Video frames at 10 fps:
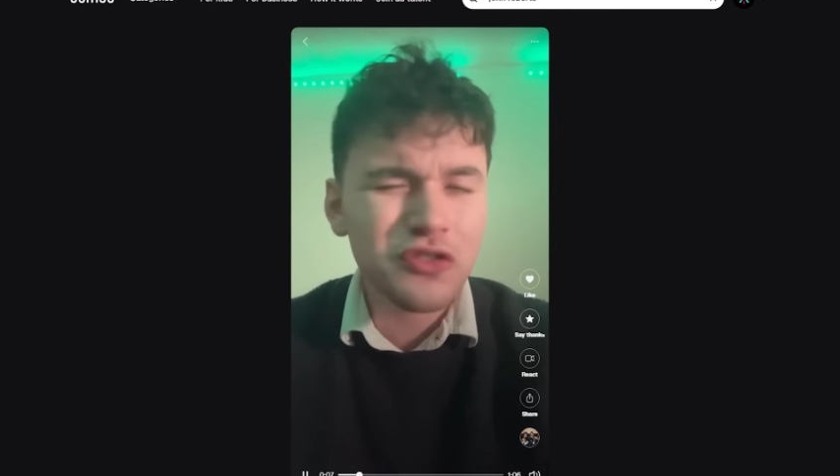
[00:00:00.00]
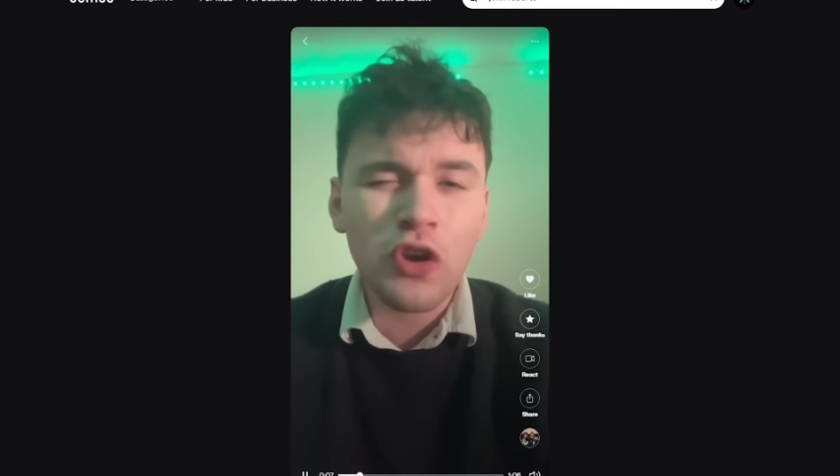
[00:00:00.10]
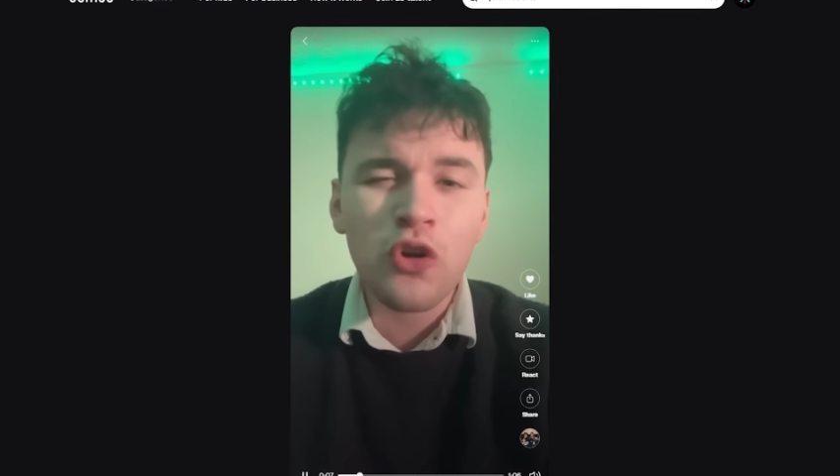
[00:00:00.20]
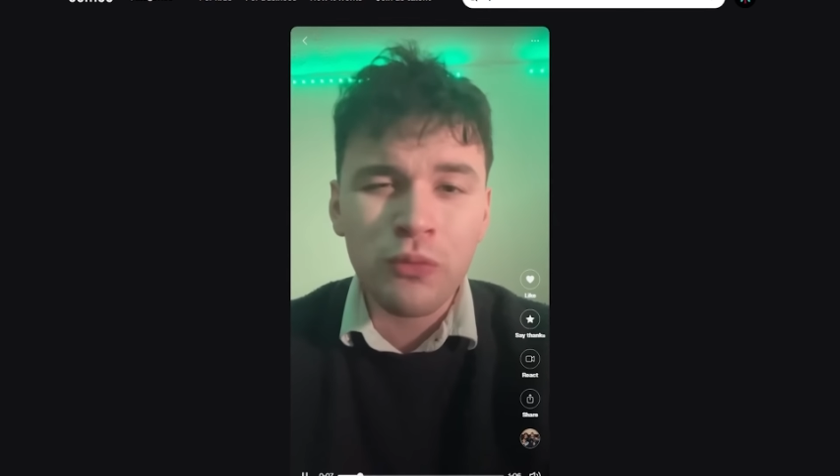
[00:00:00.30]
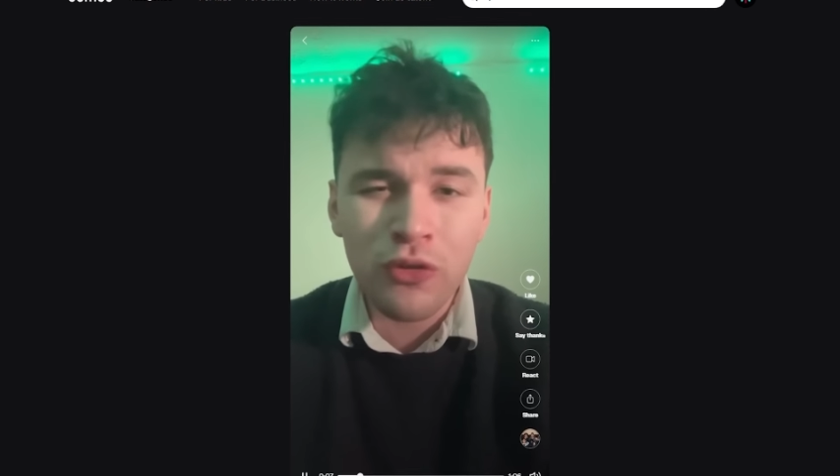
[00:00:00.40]

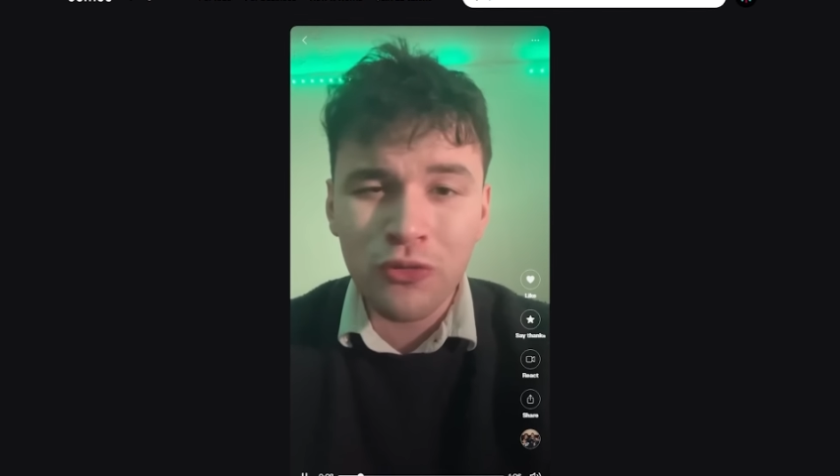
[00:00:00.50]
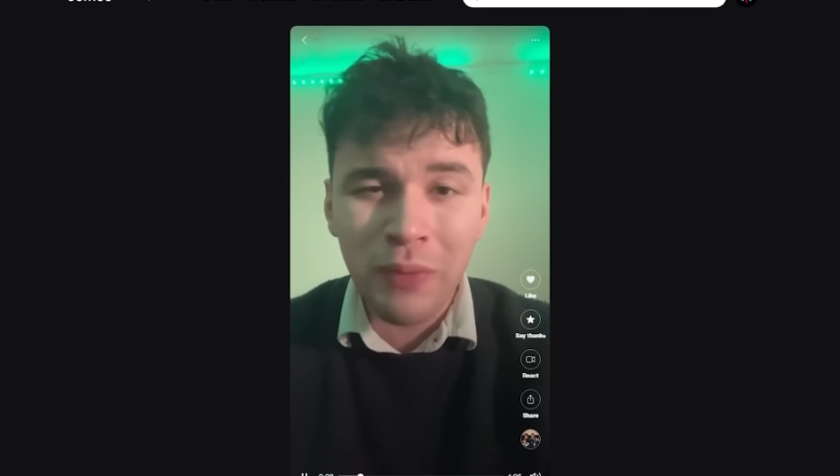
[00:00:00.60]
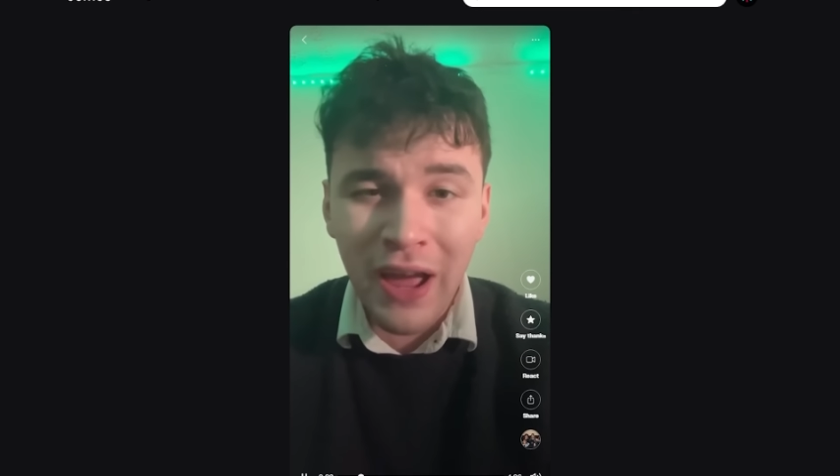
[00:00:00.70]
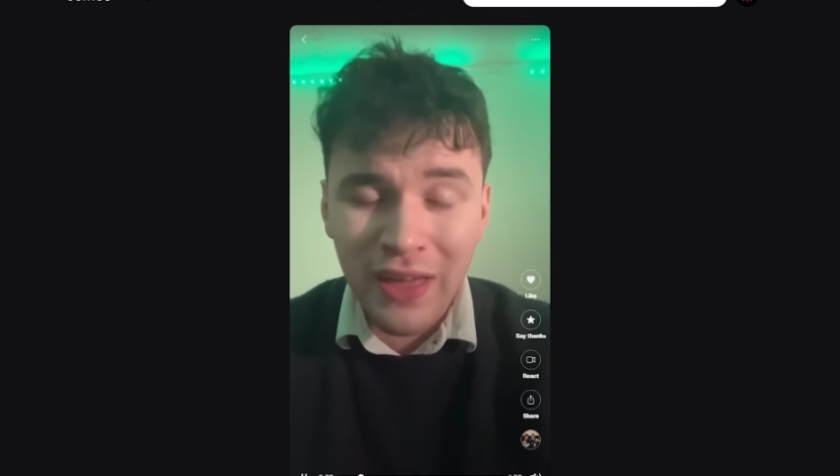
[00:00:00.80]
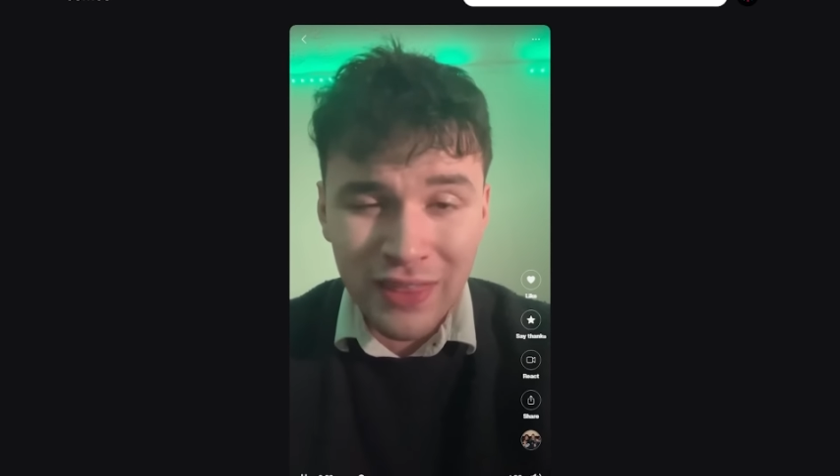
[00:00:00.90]
So
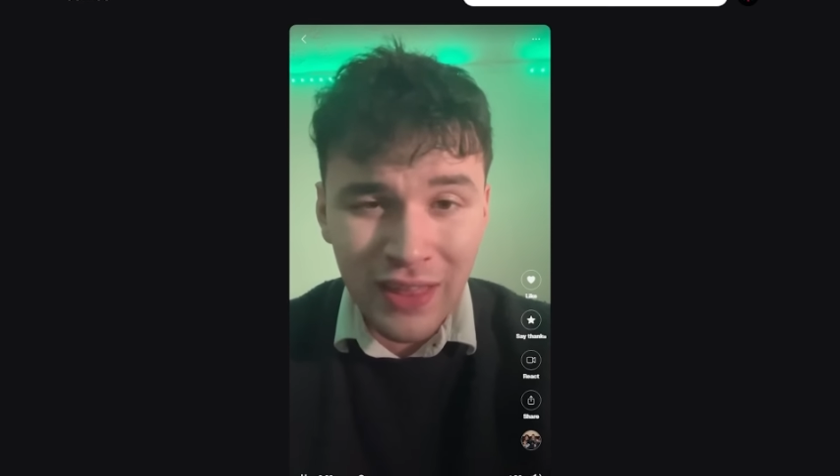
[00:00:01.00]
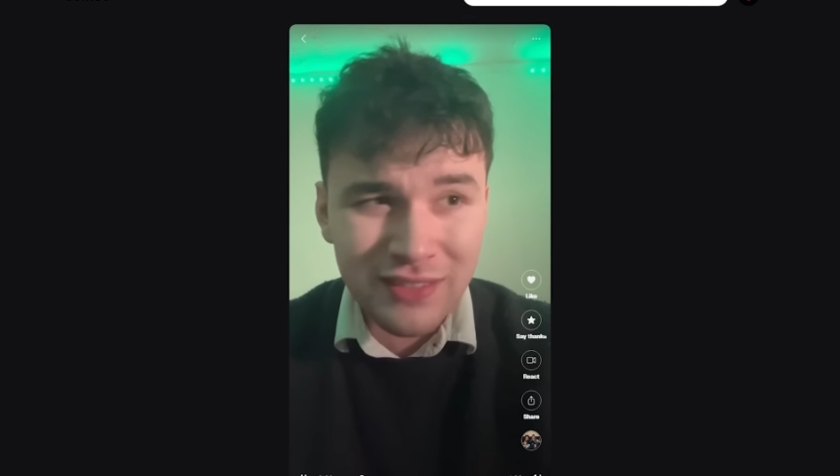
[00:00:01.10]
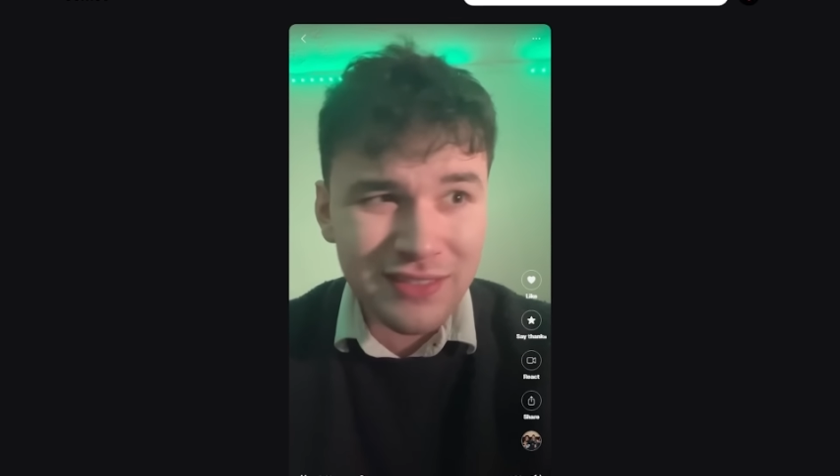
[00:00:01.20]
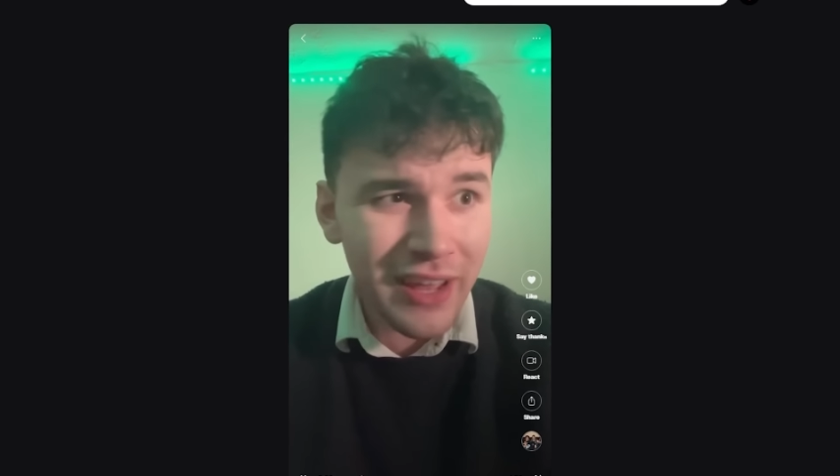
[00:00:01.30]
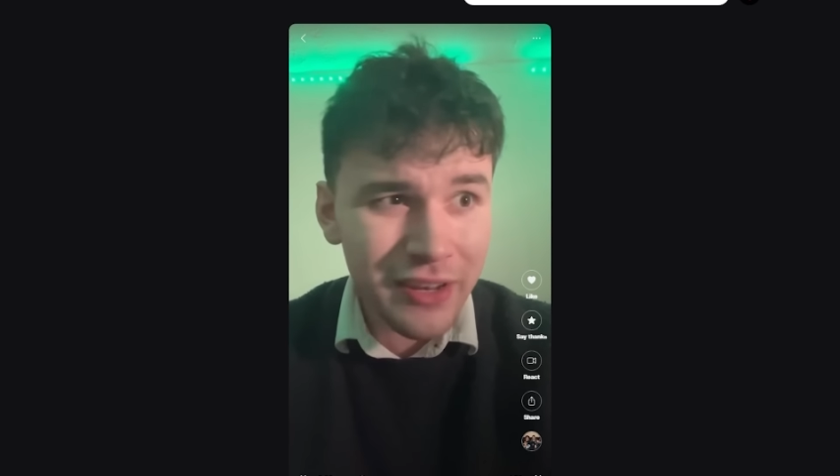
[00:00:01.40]
much better
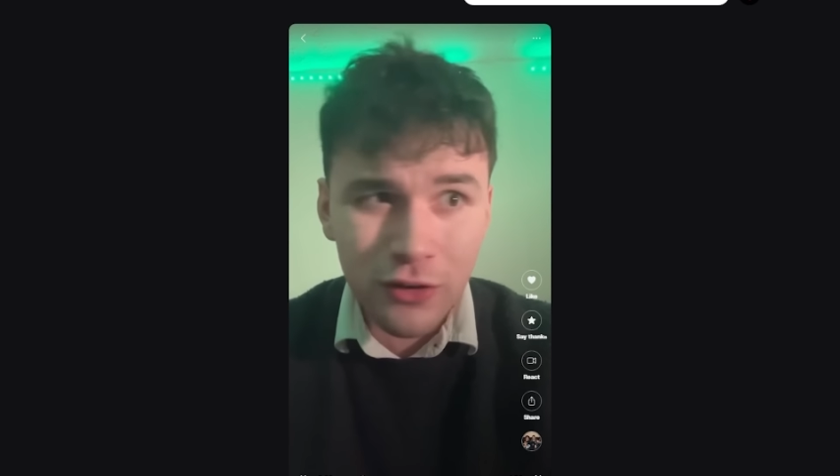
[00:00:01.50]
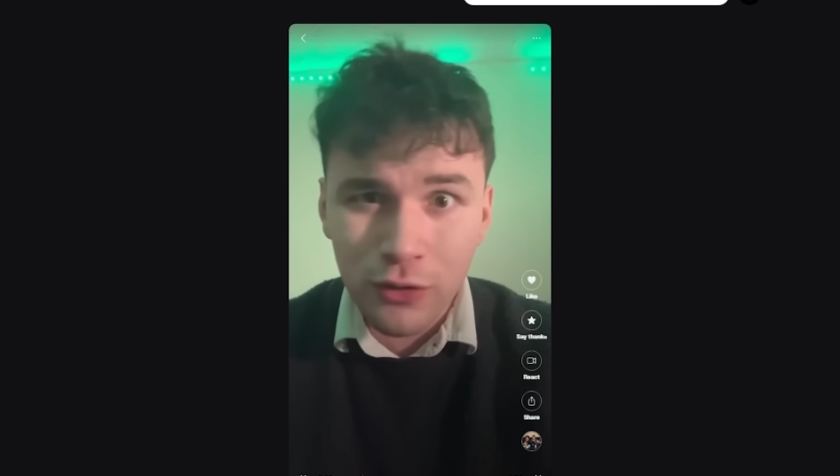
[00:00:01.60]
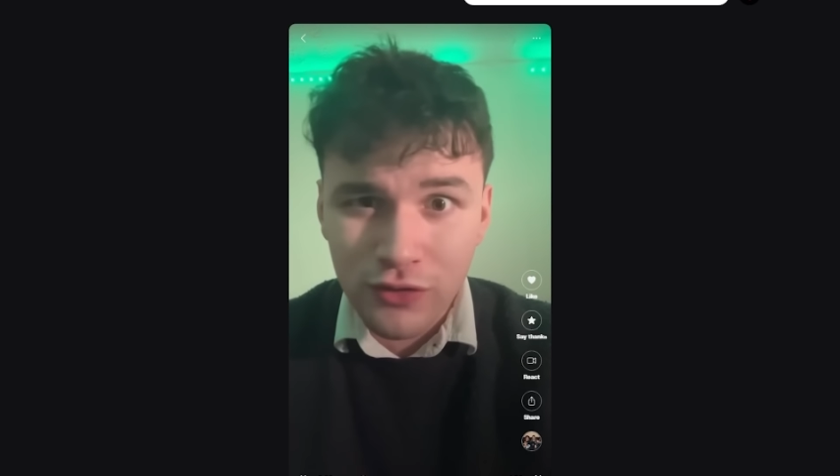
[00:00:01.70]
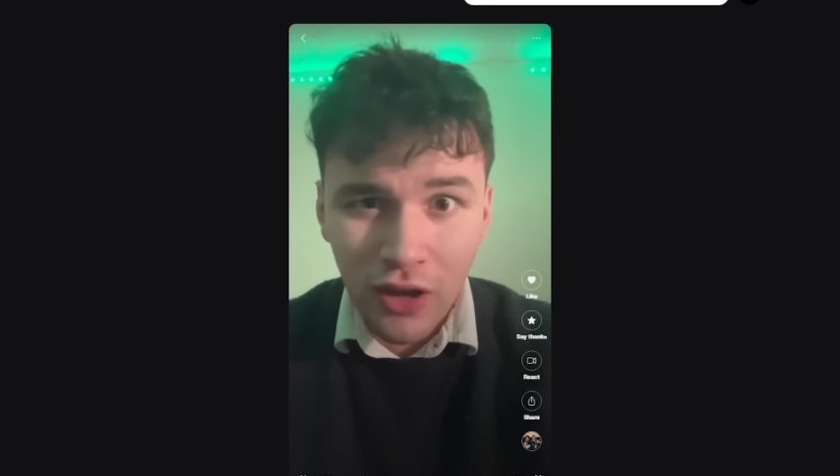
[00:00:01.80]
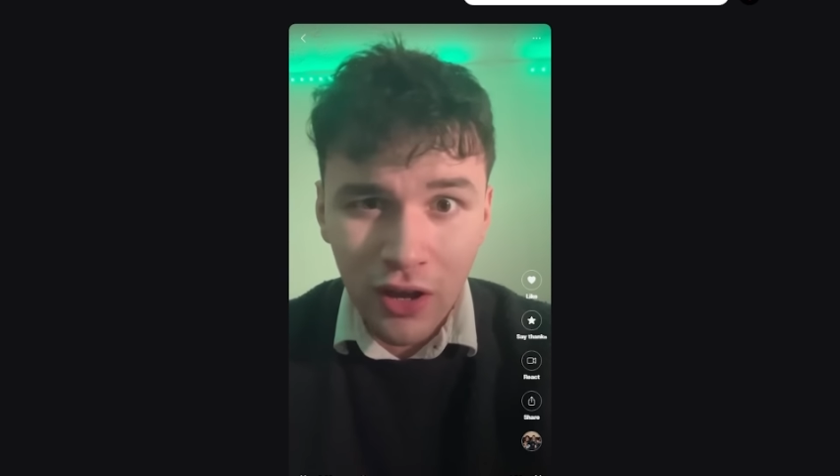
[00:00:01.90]
than that
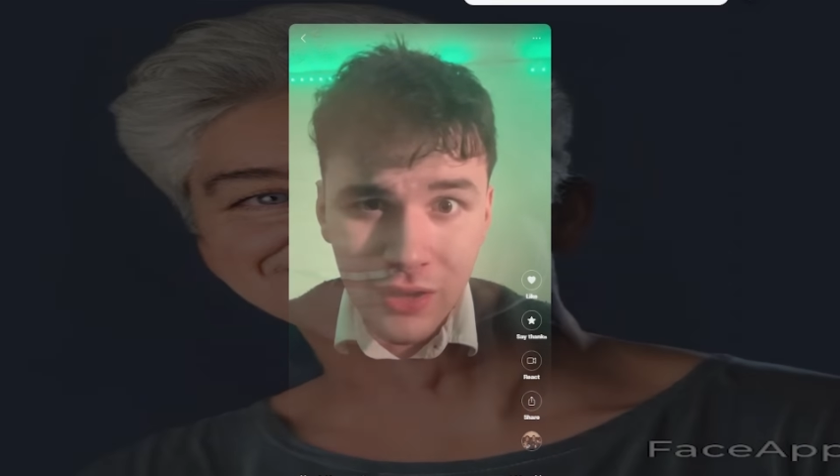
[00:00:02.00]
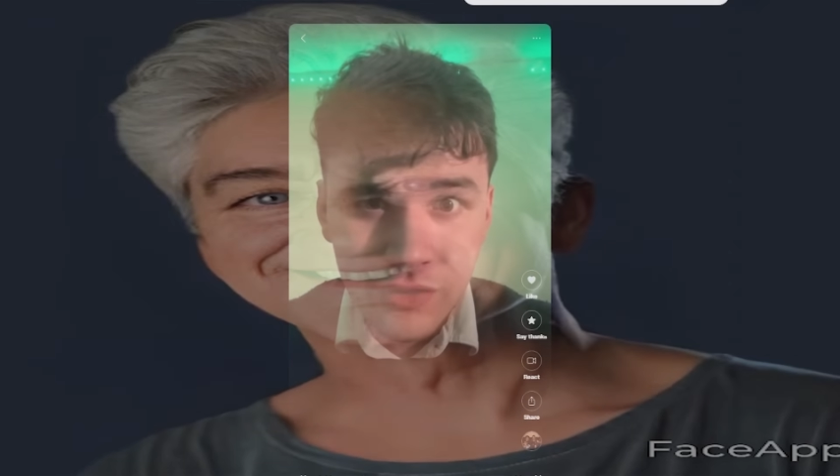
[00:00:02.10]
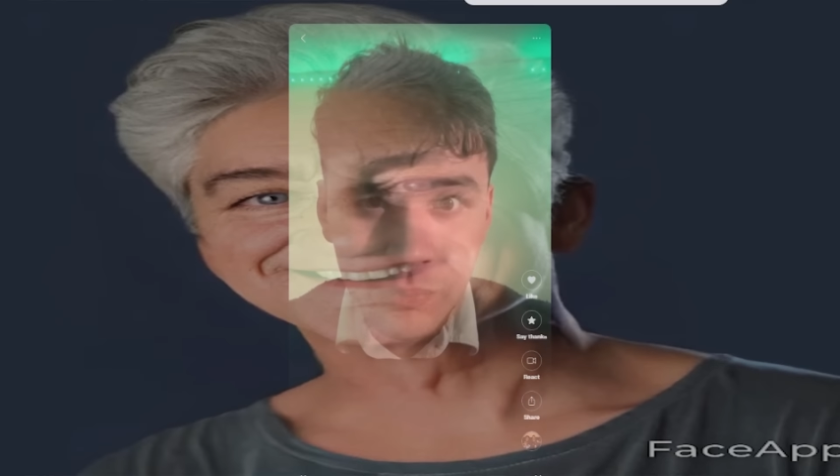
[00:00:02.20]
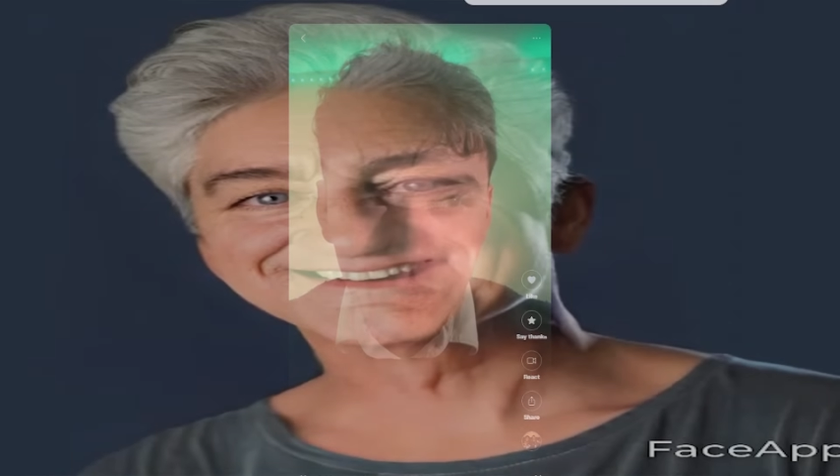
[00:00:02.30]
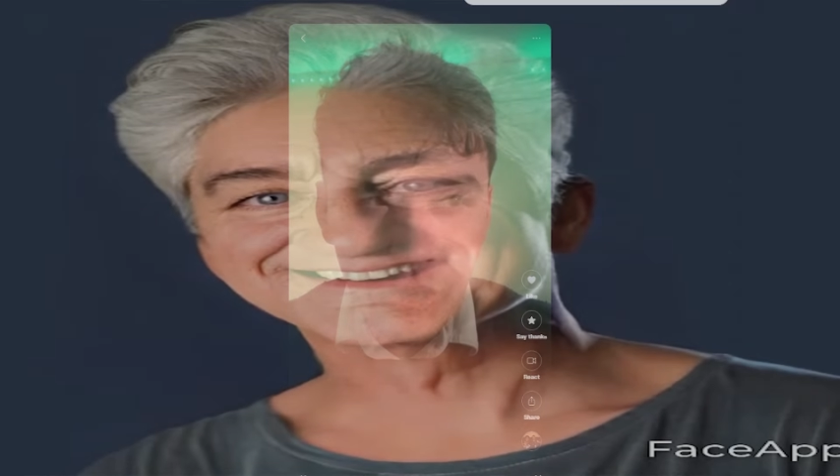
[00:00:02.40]
Danny Gonzalez